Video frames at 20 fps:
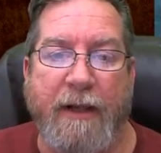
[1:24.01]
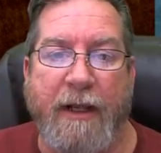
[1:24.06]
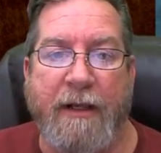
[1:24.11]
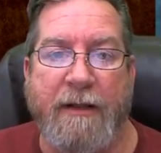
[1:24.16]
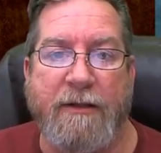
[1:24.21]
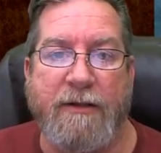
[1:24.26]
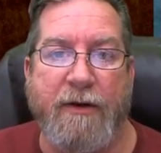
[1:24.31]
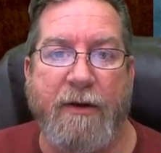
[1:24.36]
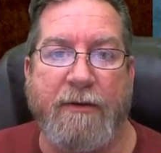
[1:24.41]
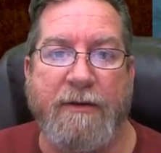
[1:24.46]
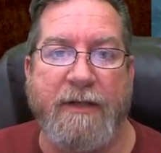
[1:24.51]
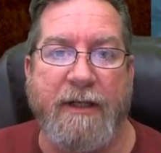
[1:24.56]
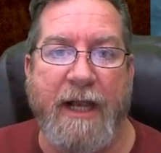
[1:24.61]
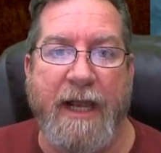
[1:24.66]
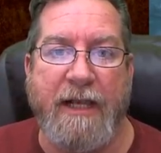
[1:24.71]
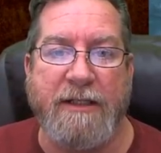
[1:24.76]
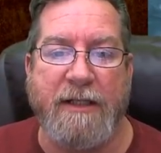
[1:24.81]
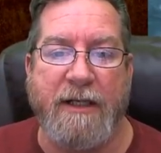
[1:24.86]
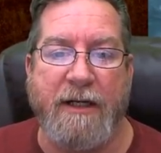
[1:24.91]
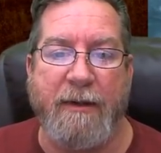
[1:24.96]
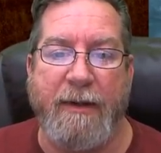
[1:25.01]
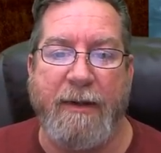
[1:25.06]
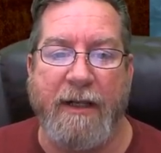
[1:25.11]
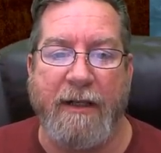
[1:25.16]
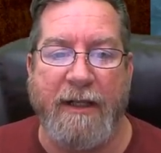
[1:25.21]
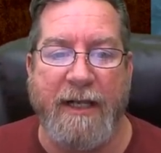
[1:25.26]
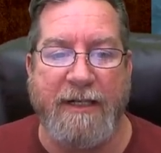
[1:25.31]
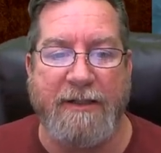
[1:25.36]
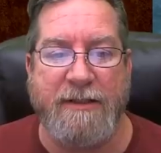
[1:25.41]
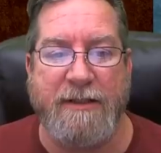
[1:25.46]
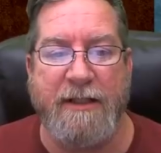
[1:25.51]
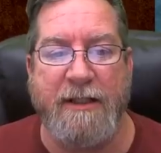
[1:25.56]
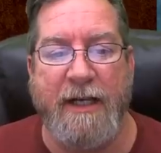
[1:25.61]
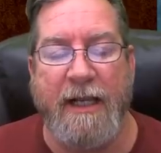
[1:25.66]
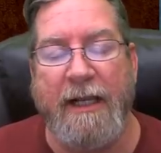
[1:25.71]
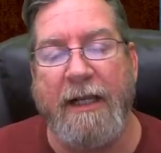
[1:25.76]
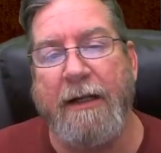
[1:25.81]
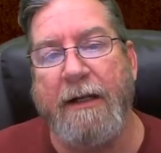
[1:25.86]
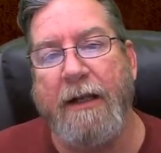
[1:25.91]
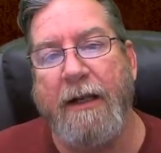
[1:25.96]
And so today is going to be a lesson
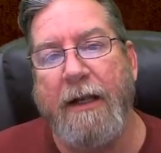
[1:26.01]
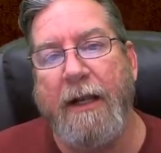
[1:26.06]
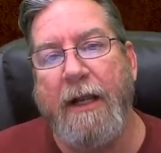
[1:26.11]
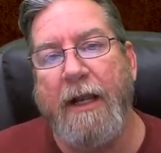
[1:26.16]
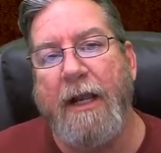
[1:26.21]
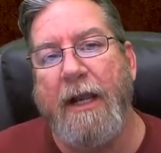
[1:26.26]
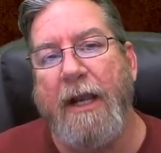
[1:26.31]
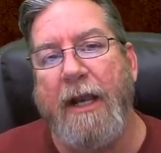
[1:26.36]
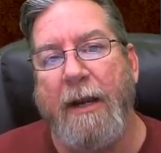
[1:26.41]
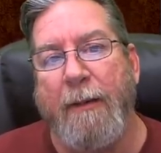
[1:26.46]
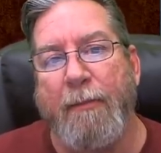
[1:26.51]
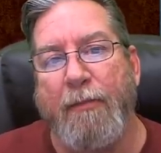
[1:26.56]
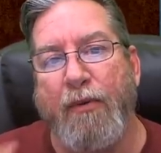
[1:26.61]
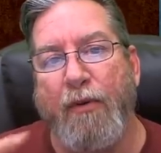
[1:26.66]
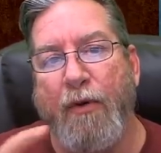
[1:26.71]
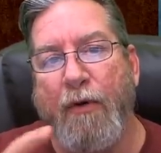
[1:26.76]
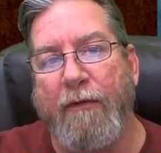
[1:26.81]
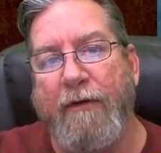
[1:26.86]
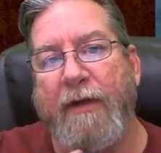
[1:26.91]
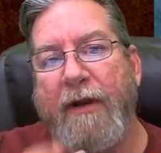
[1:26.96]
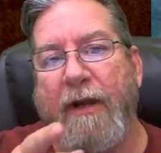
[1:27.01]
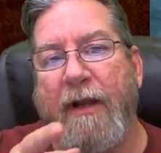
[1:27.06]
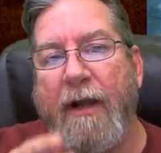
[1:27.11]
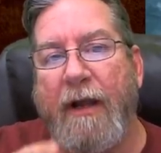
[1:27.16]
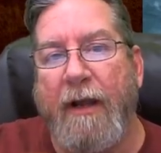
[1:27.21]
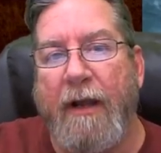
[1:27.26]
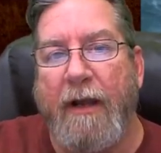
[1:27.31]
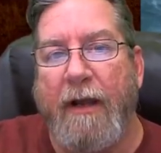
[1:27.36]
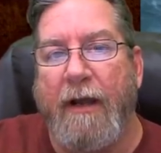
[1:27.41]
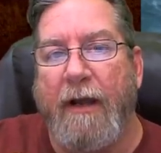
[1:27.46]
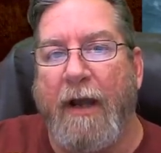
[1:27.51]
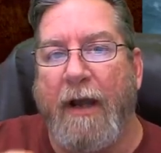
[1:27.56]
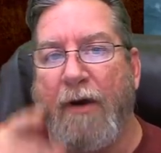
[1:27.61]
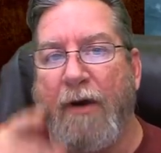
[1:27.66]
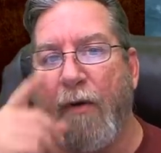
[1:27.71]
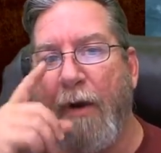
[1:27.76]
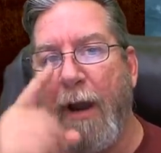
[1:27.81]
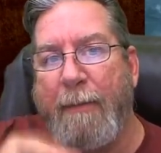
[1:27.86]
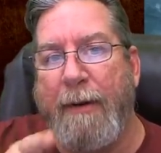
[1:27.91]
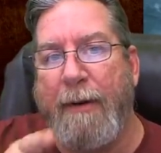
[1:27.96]
in improving a
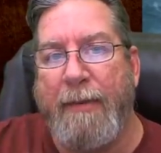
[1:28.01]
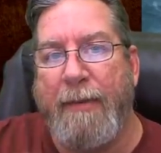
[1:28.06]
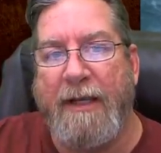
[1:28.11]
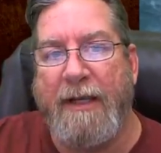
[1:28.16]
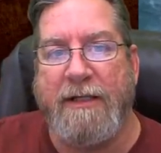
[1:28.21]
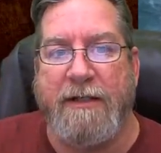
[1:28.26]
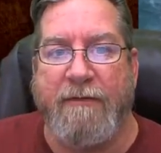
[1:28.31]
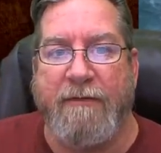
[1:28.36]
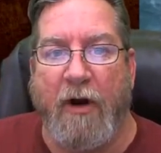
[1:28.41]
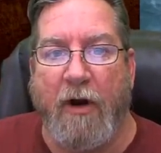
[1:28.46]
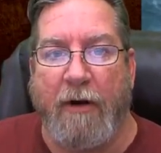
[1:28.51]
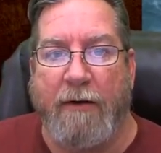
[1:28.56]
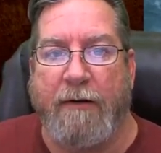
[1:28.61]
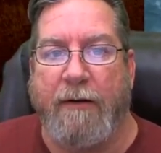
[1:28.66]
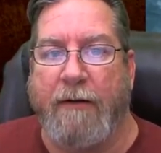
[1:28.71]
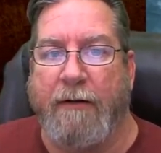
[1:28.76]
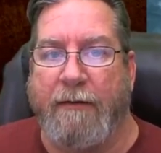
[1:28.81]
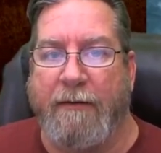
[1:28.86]
crappy piece of art.